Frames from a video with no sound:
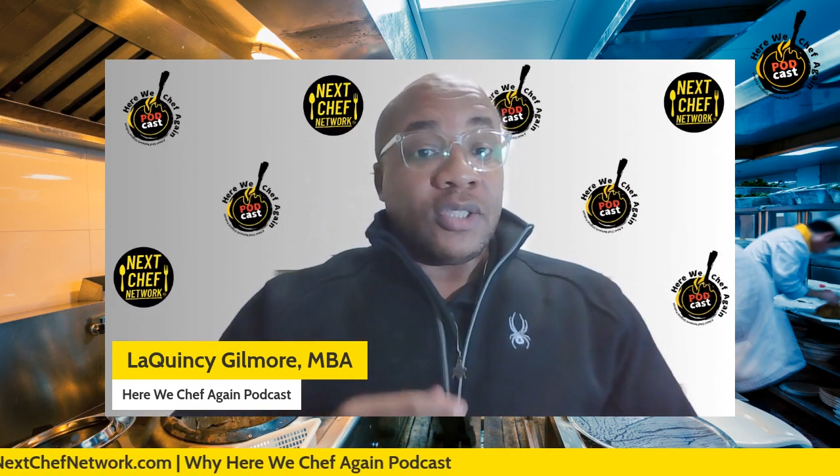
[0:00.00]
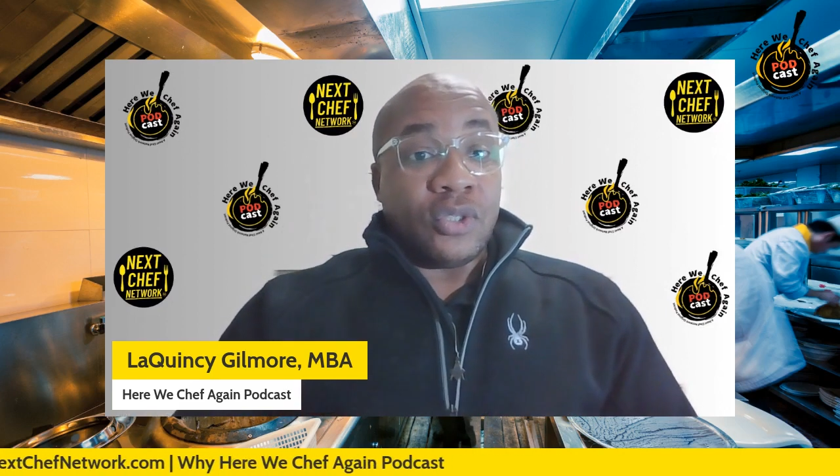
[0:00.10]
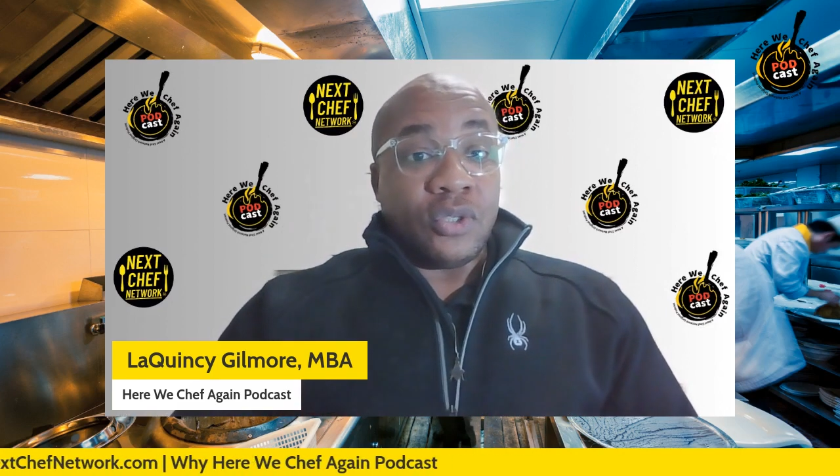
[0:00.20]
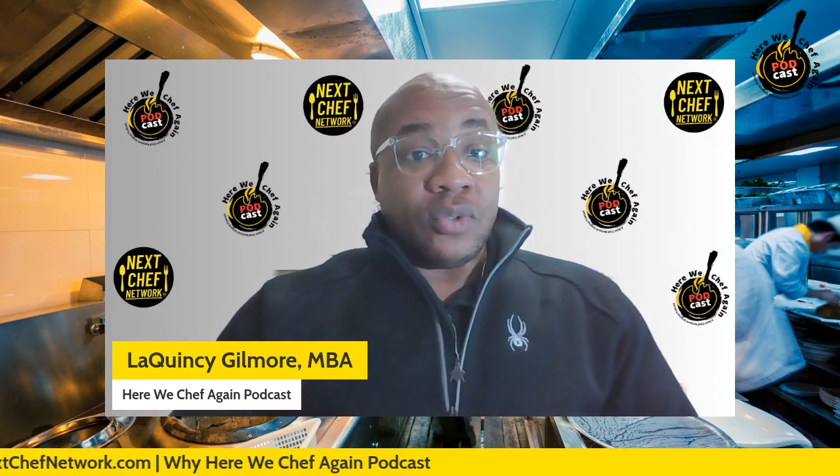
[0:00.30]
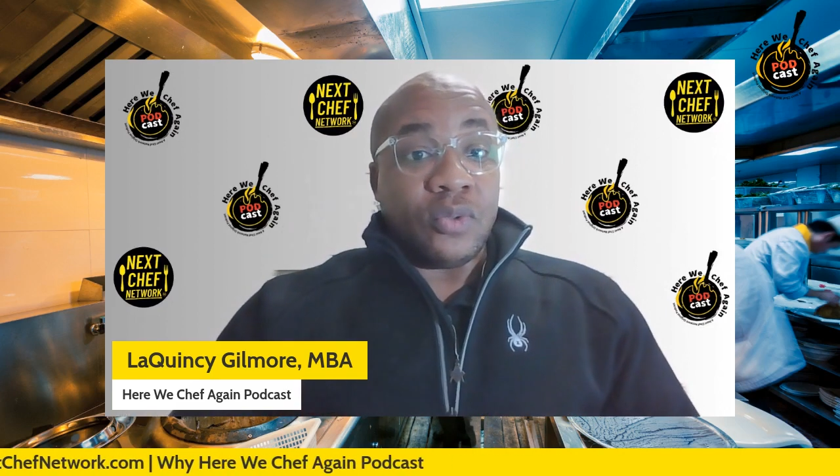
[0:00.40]

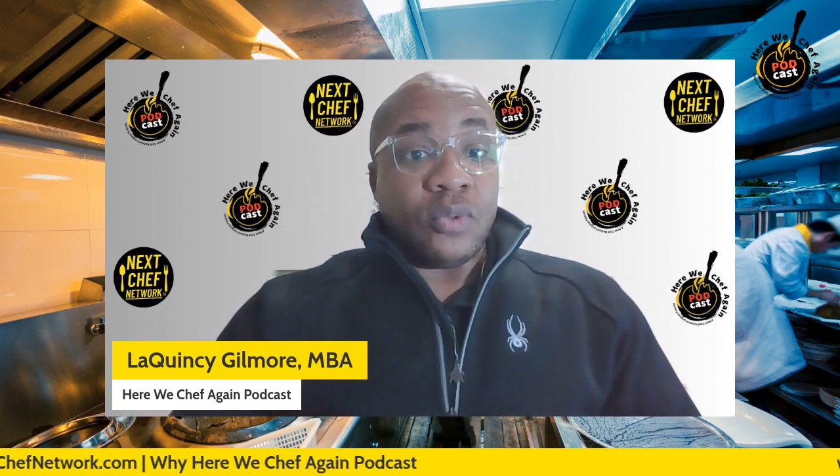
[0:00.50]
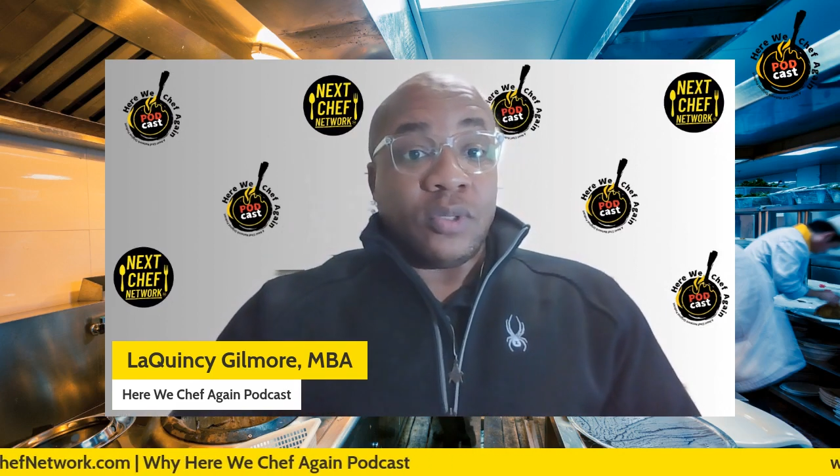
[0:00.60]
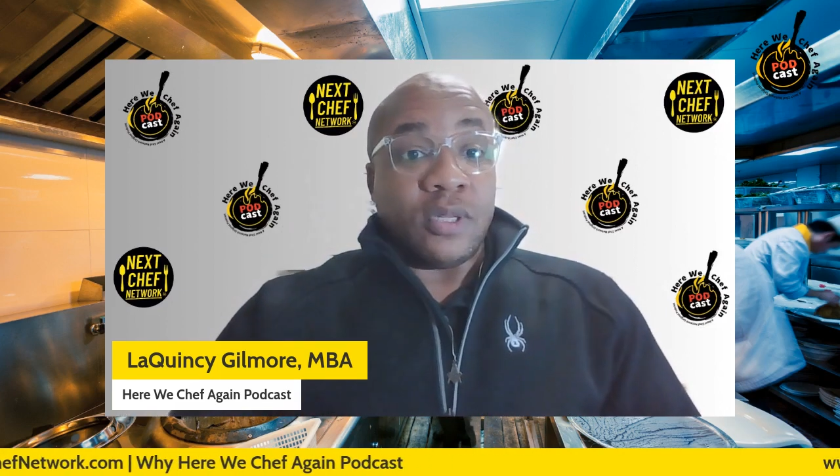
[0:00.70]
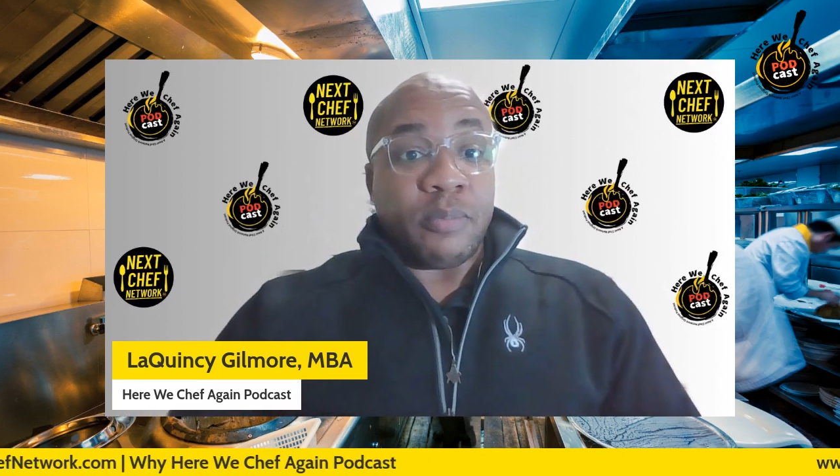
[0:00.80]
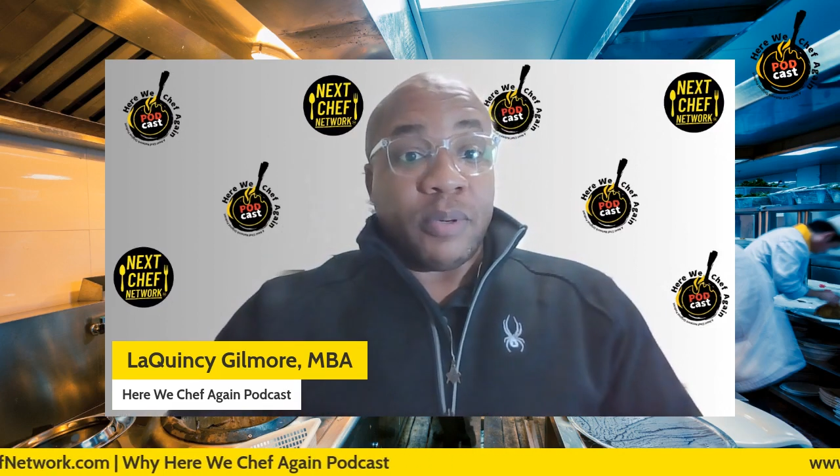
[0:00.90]
to
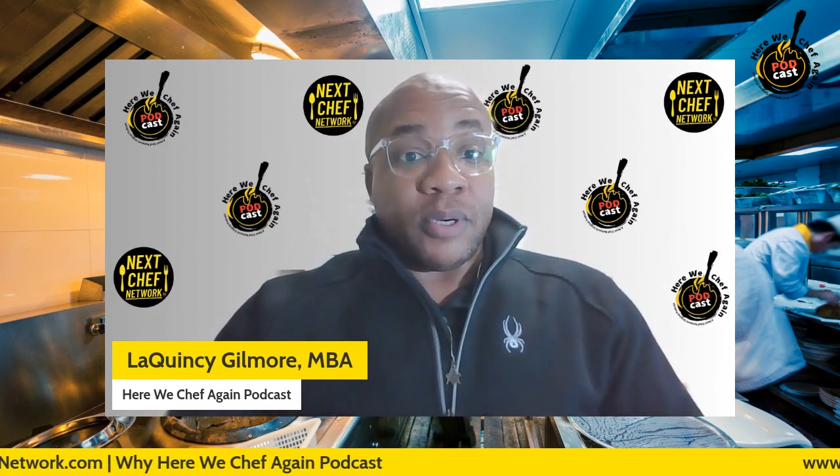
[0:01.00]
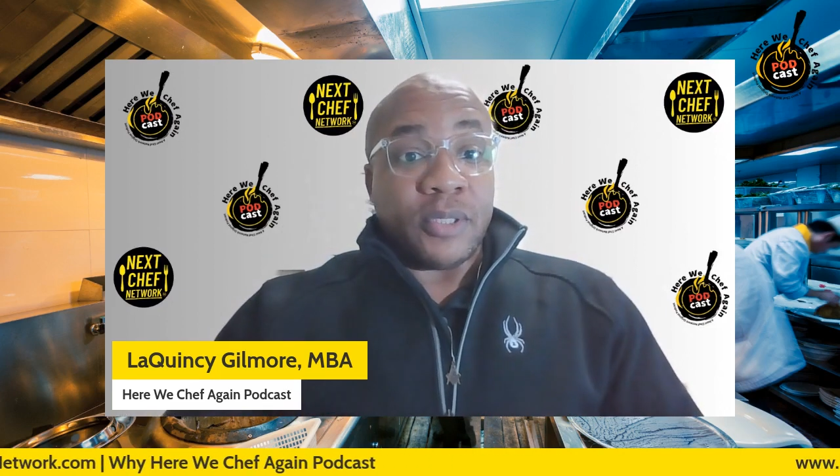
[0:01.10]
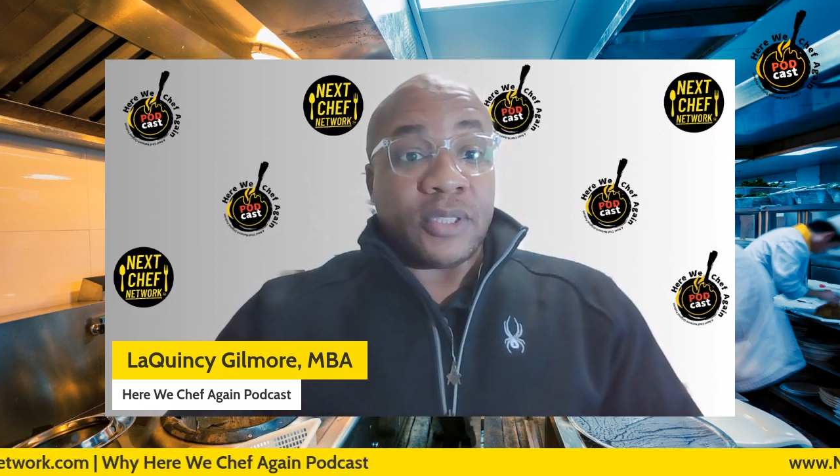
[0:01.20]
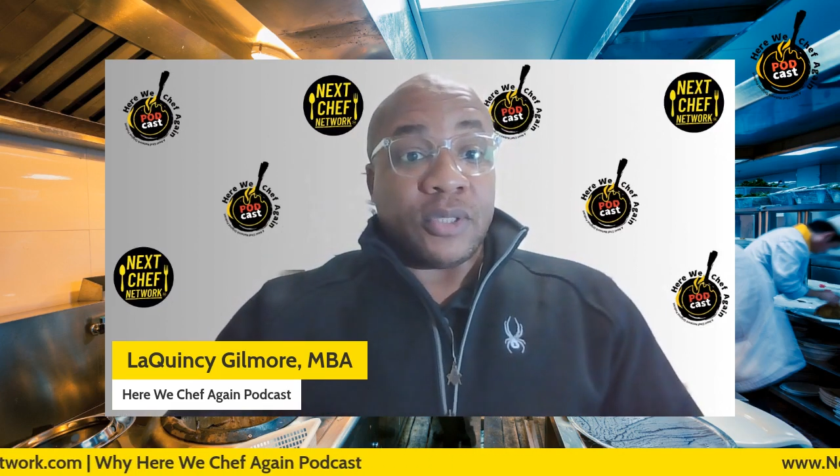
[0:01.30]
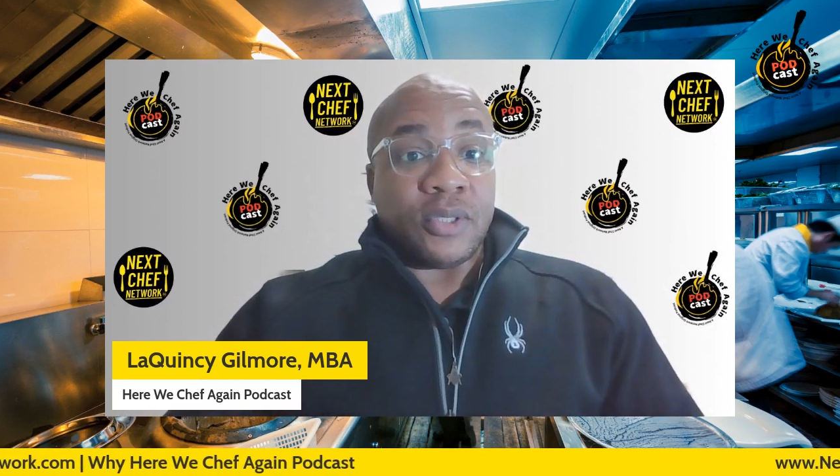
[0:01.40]
the
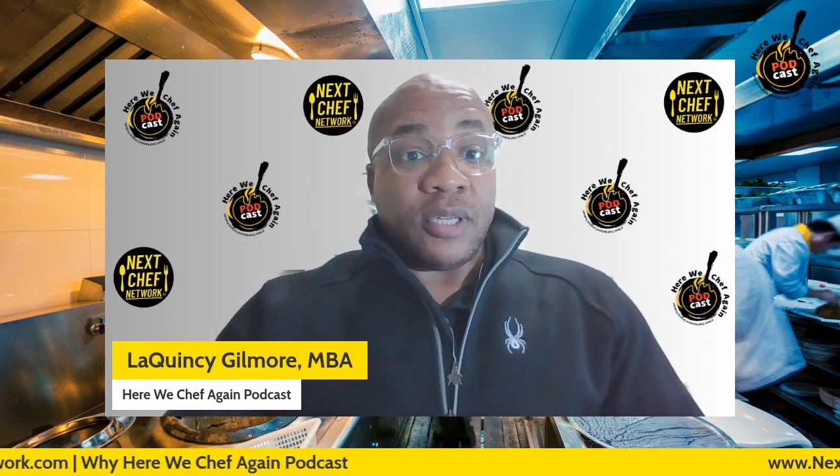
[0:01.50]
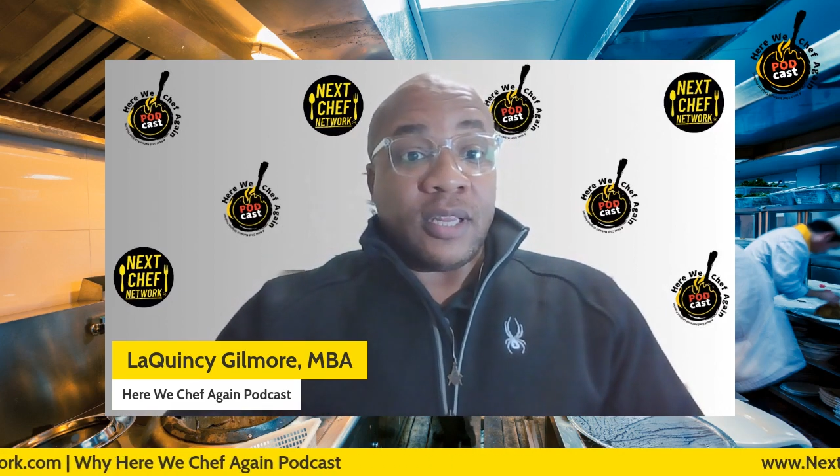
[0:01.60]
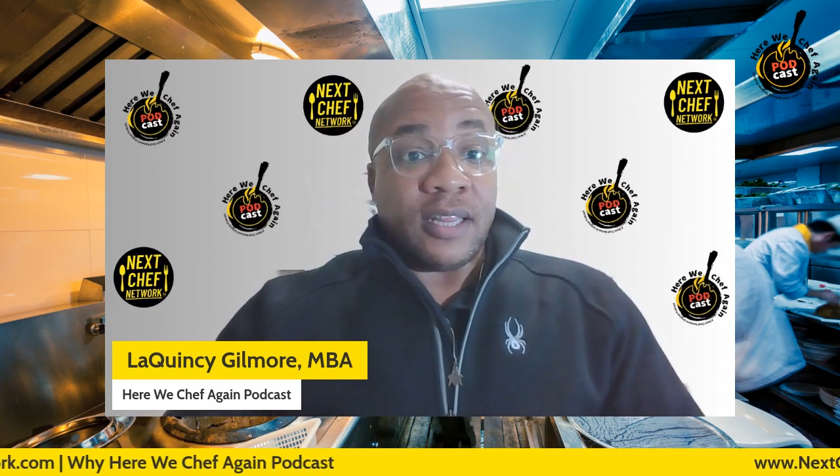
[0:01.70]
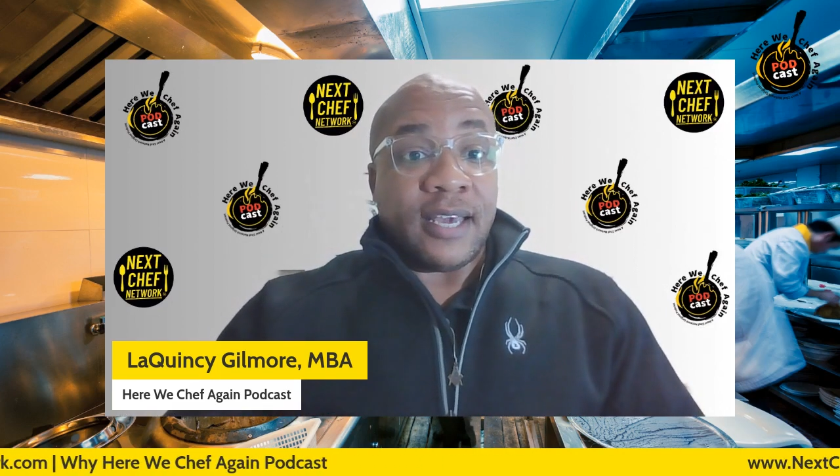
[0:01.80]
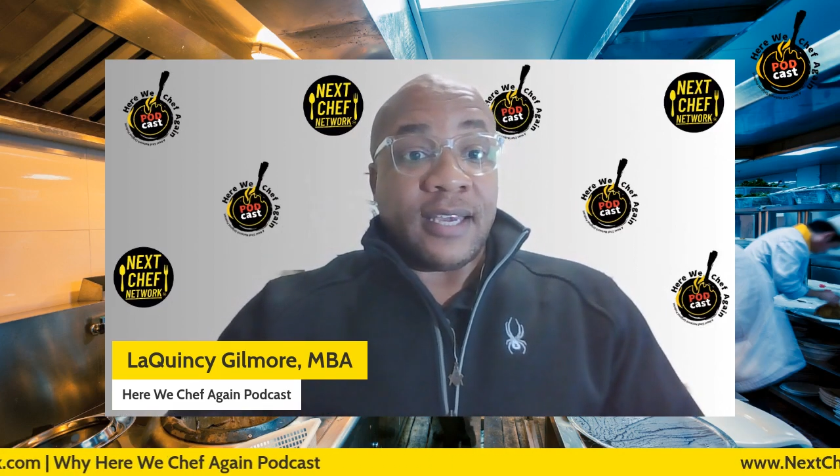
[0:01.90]
person
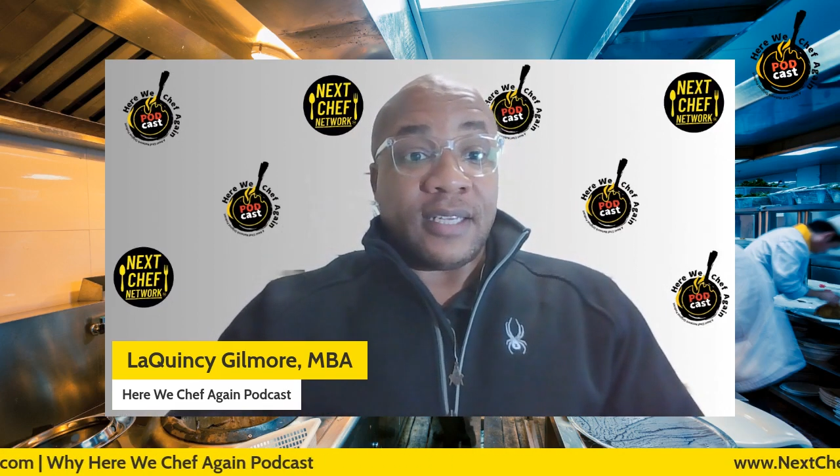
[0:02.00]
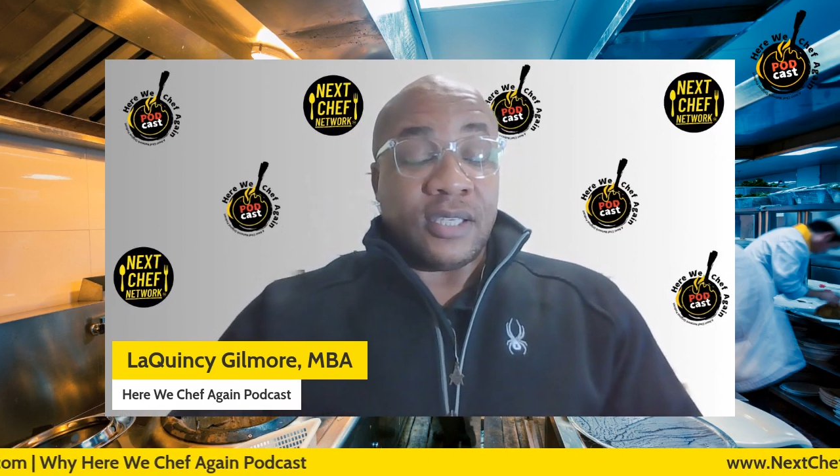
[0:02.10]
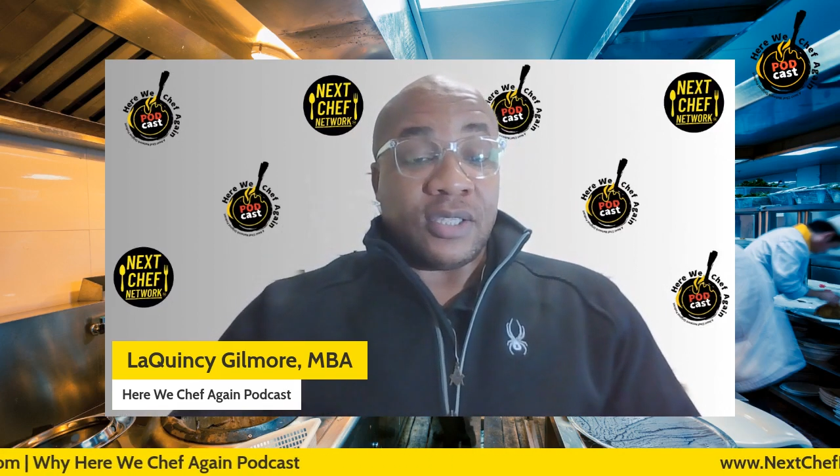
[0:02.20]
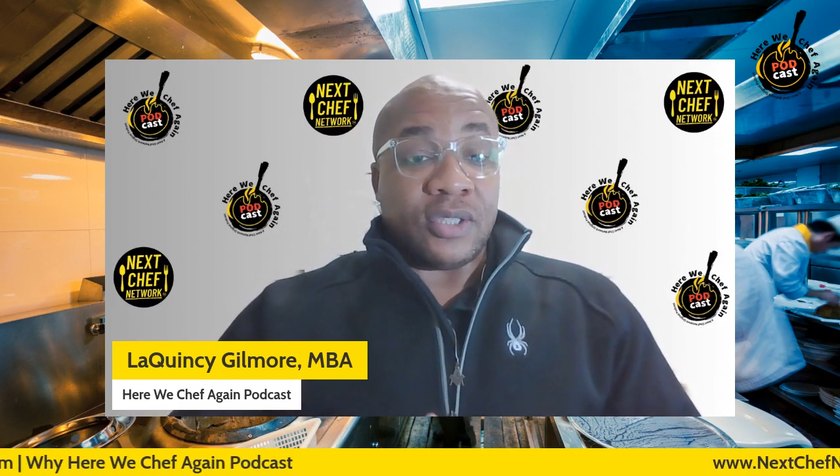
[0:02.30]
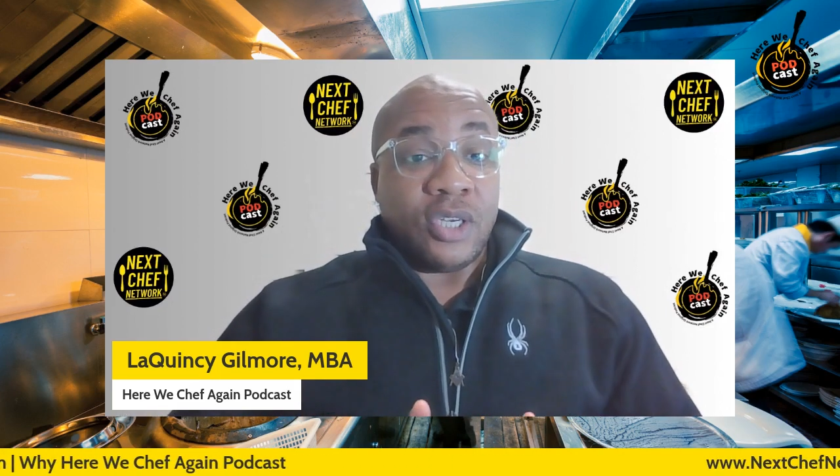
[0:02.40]
that
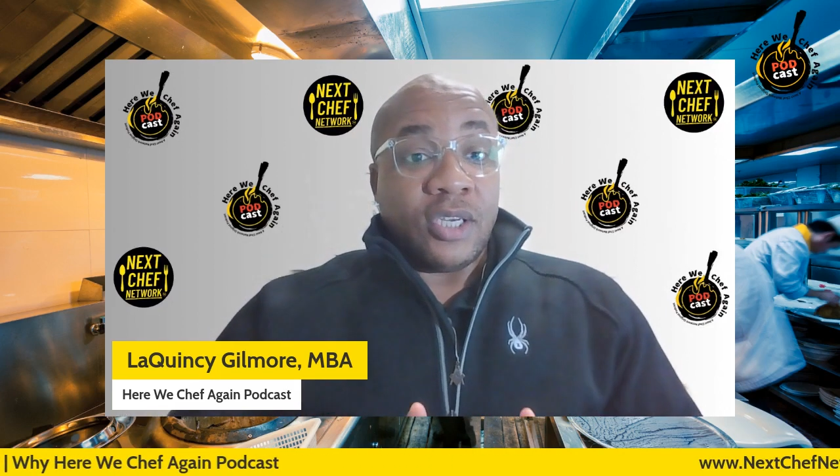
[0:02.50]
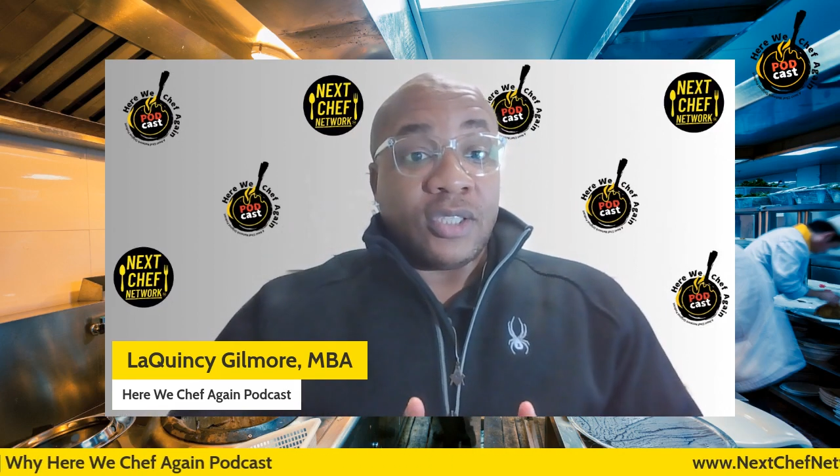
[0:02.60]
is